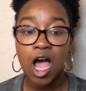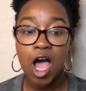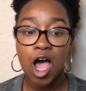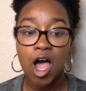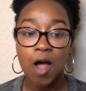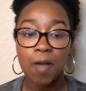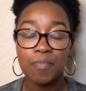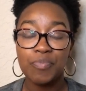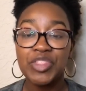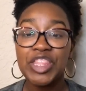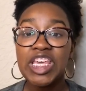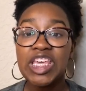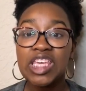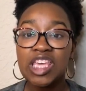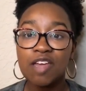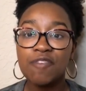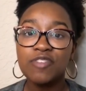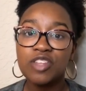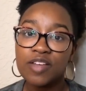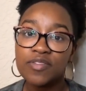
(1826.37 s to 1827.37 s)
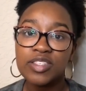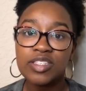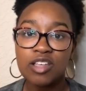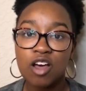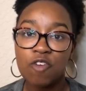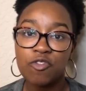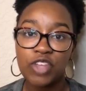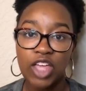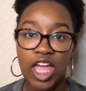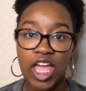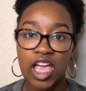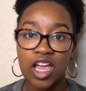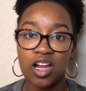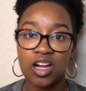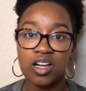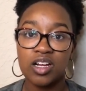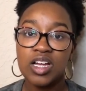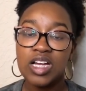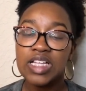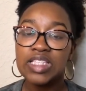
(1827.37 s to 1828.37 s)
um, the gift of self
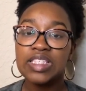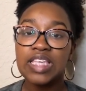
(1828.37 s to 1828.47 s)
care.